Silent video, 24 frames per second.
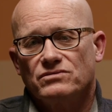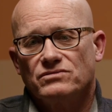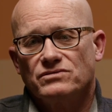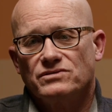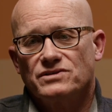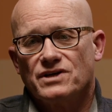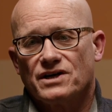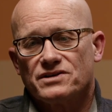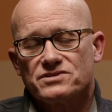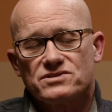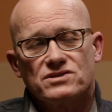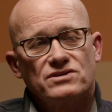
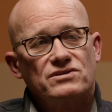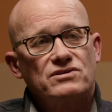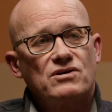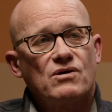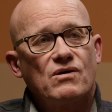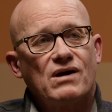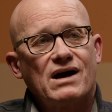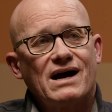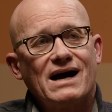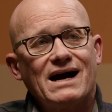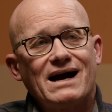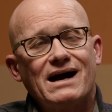doesn't know
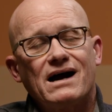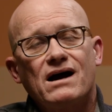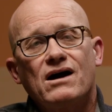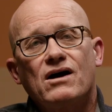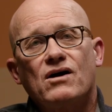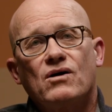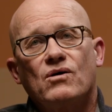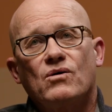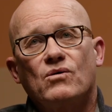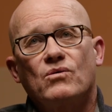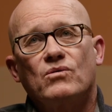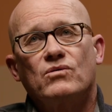
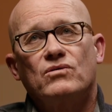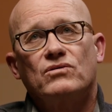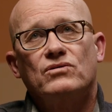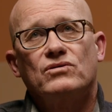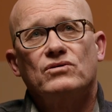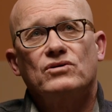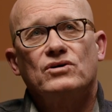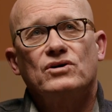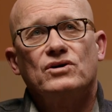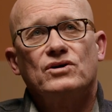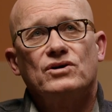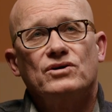how
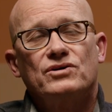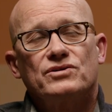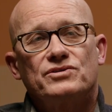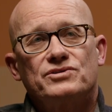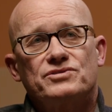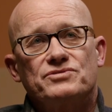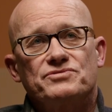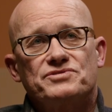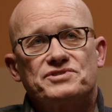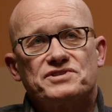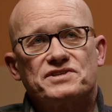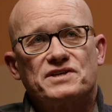
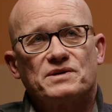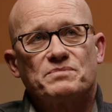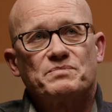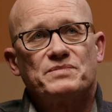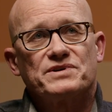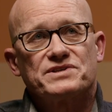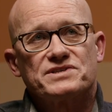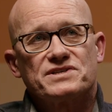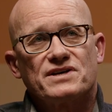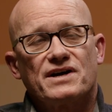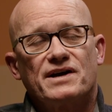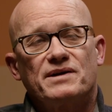to sit
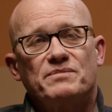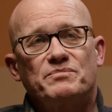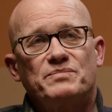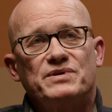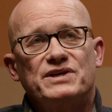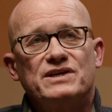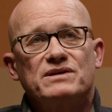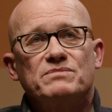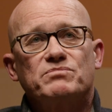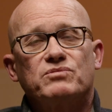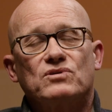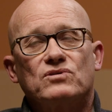beside
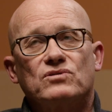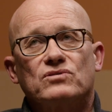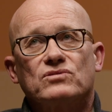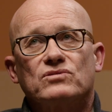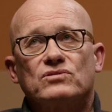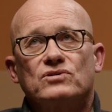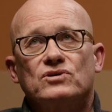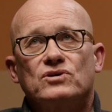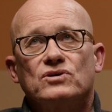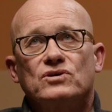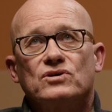people